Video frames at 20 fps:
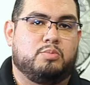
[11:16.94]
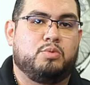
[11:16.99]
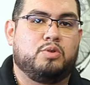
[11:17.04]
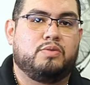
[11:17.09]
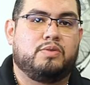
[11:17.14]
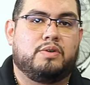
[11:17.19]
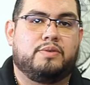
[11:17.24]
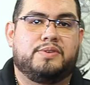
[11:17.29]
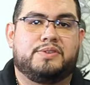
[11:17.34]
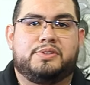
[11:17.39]
you
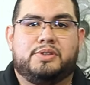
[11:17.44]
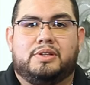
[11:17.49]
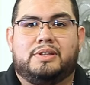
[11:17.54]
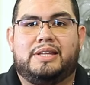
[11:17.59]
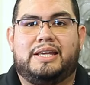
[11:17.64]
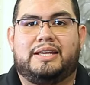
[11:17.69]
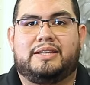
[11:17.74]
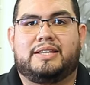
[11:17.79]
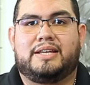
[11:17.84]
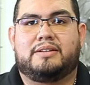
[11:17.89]
move over to a
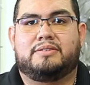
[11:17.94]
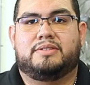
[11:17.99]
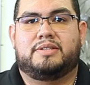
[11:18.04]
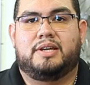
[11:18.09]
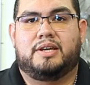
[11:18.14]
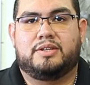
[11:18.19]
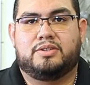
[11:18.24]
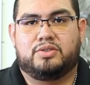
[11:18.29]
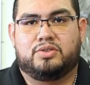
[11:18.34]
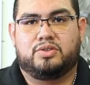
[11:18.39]
leak down
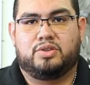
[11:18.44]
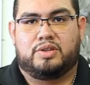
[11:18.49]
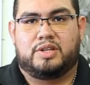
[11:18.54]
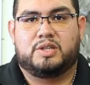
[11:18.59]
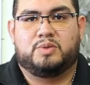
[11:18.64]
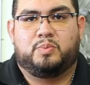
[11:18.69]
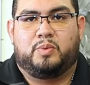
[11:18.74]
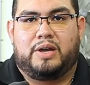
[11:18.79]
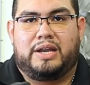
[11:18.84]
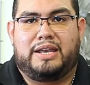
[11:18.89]
test. So
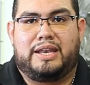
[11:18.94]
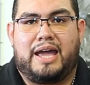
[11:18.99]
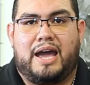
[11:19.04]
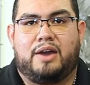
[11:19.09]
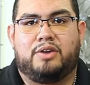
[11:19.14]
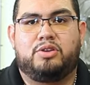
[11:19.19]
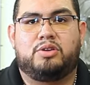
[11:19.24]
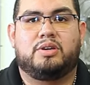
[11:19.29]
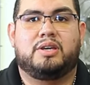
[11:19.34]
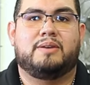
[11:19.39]
this way
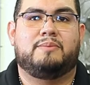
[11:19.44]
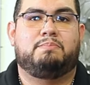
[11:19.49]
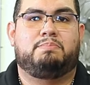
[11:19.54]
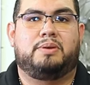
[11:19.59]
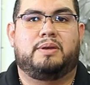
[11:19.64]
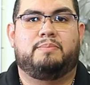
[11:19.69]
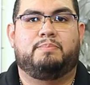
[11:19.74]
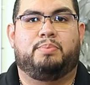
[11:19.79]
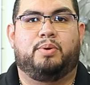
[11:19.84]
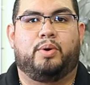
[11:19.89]
now you can
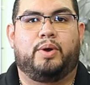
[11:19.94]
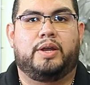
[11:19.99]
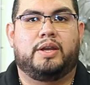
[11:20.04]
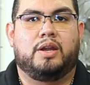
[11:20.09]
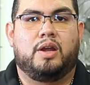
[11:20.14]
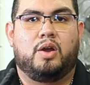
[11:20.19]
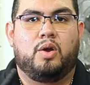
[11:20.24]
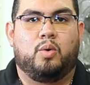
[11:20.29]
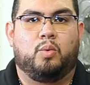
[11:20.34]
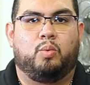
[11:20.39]
pinpoint
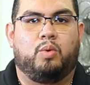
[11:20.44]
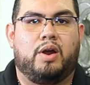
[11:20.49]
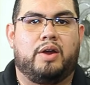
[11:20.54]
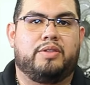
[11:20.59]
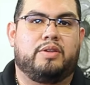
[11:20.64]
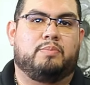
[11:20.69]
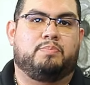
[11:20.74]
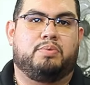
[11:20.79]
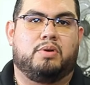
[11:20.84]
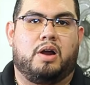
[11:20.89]

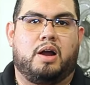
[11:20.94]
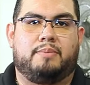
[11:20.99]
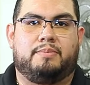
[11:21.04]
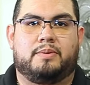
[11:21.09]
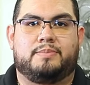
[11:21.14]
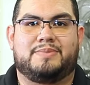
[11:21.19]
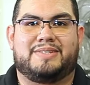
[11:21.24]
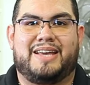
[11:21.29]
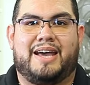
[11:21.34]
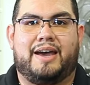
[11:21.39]
where the
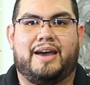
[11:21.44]
problem's